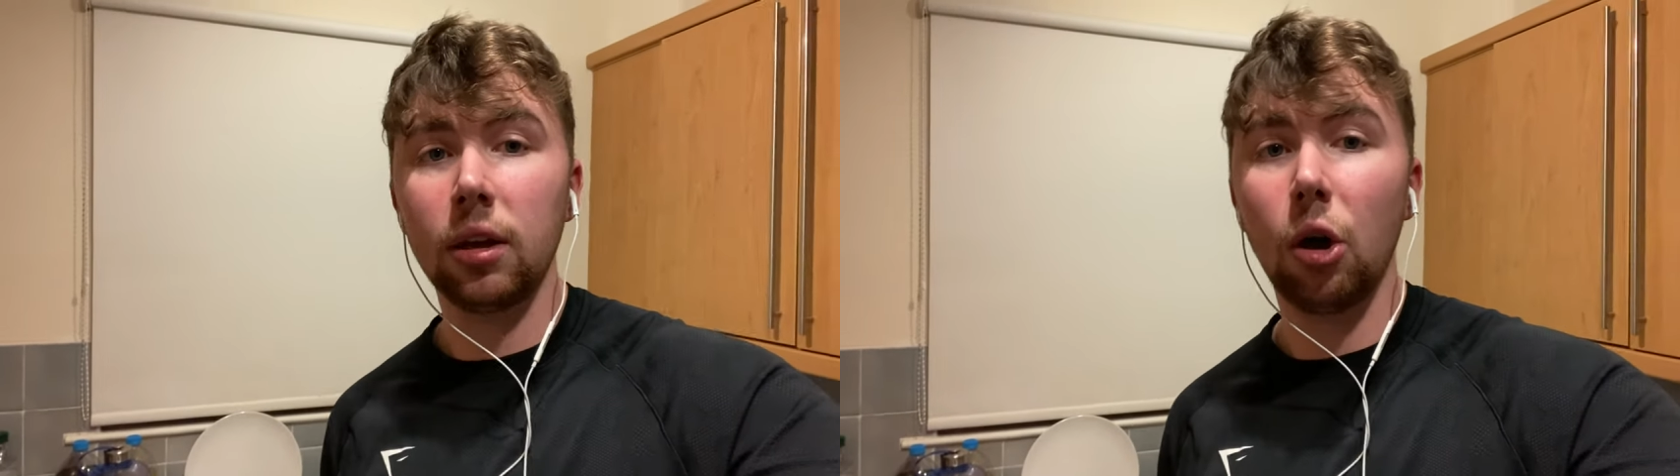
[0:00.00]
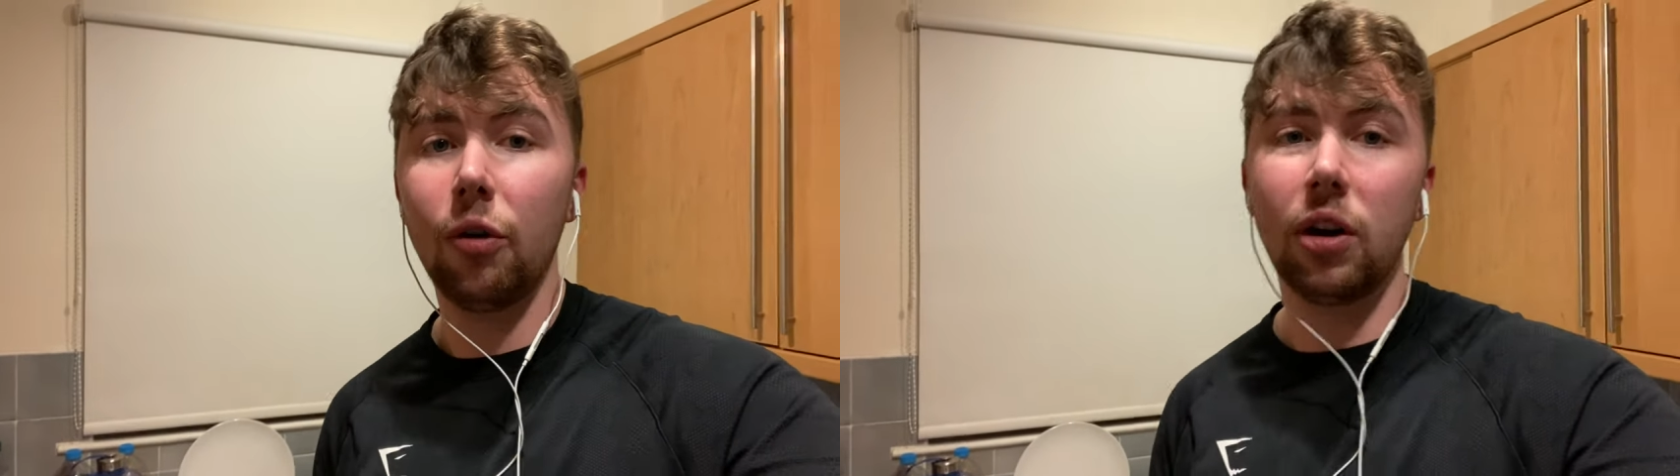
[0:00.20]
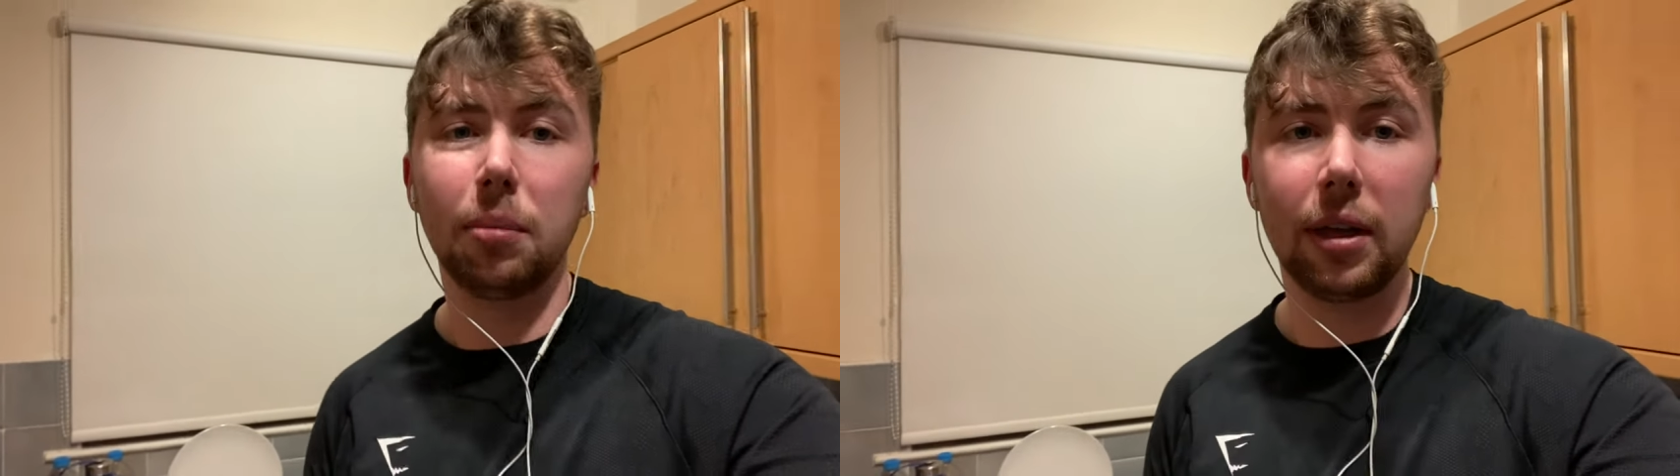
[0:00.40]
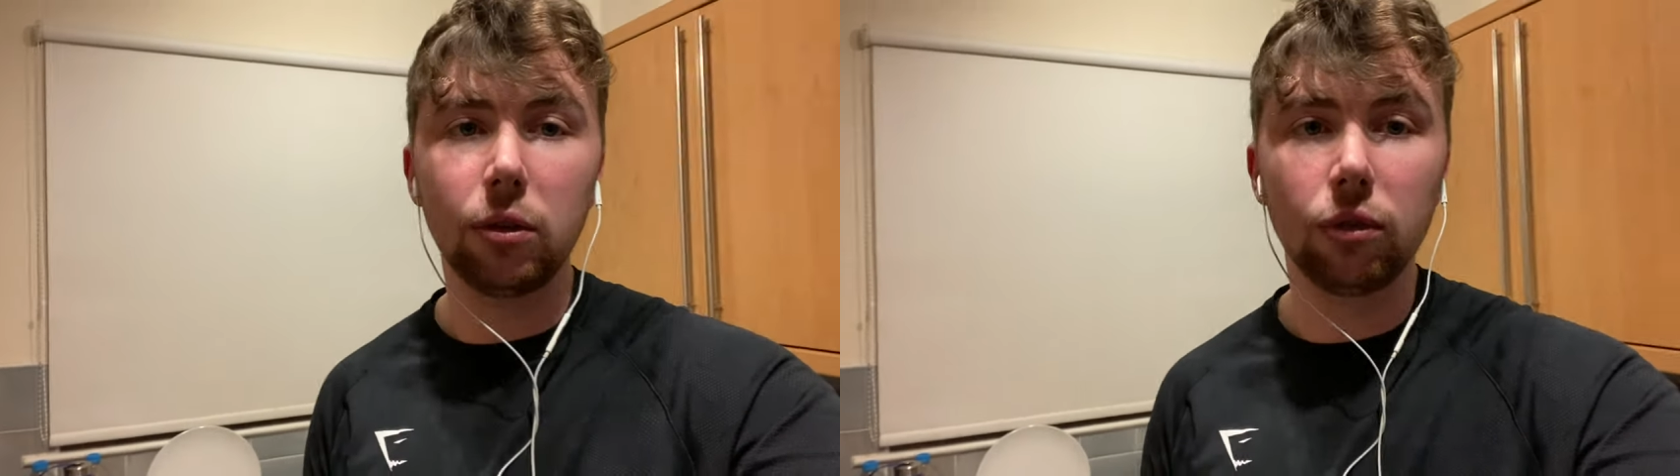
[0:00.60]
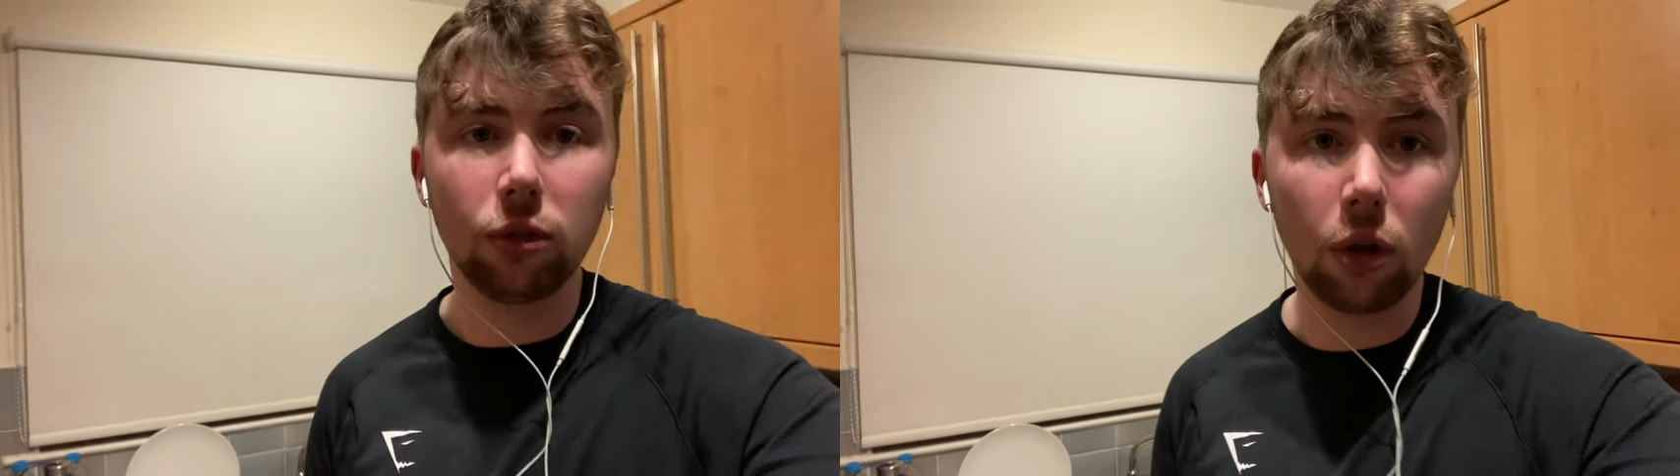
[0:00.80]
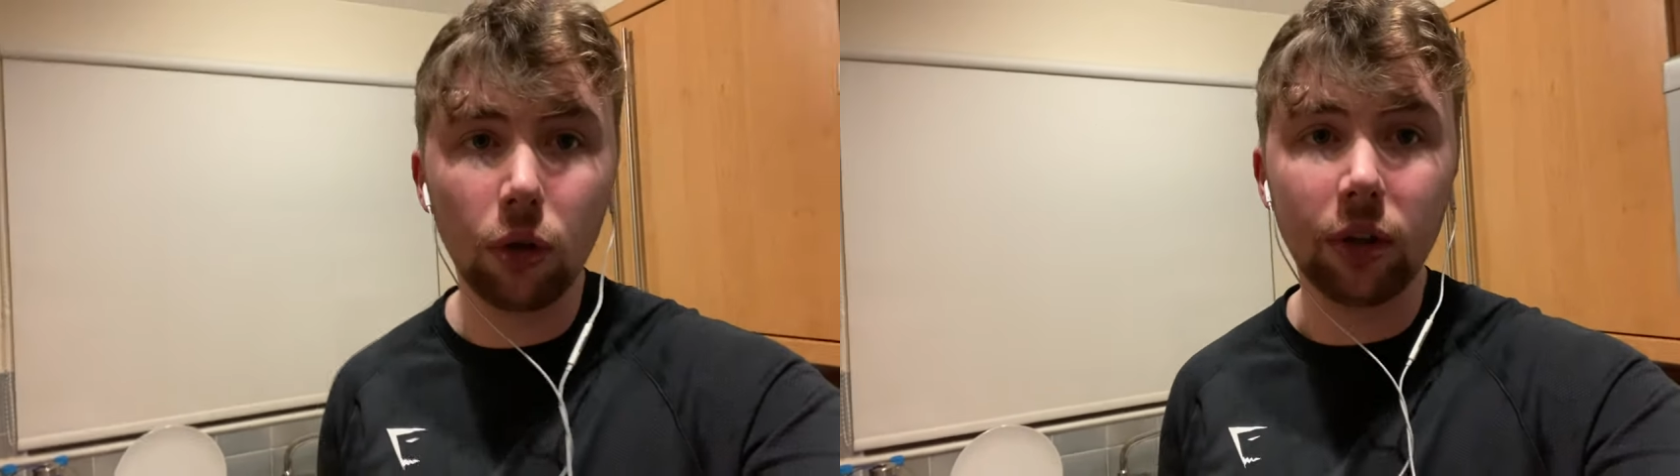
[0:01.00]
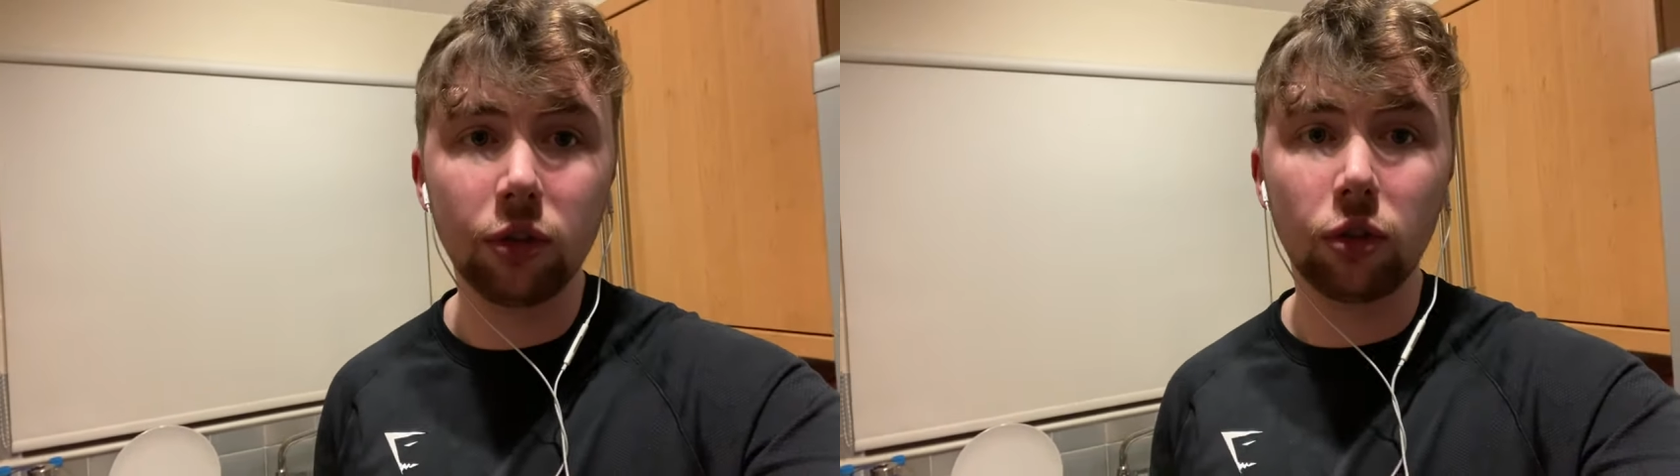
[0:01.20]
however I'm lactose intolerant,